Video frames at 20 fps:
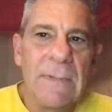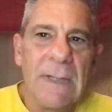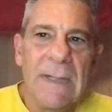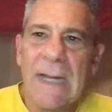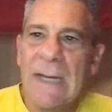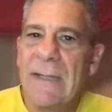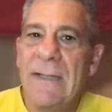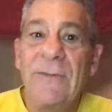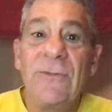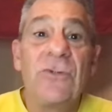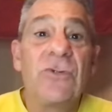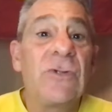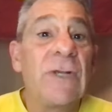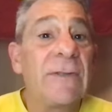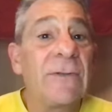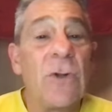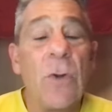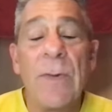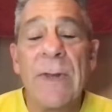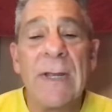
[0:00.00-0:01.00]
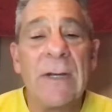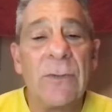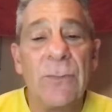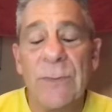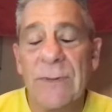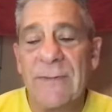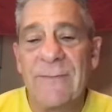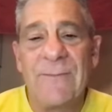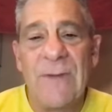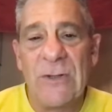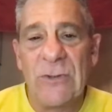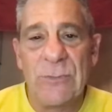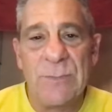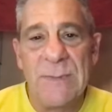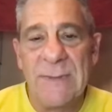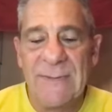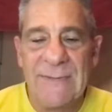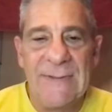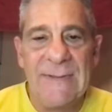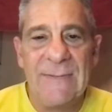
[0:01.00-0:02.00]
Again, he's just going into his
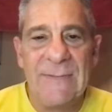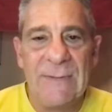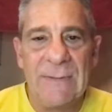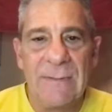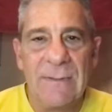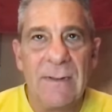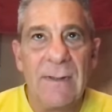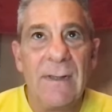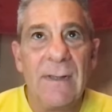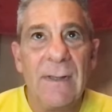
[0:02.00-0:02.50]
freshman season.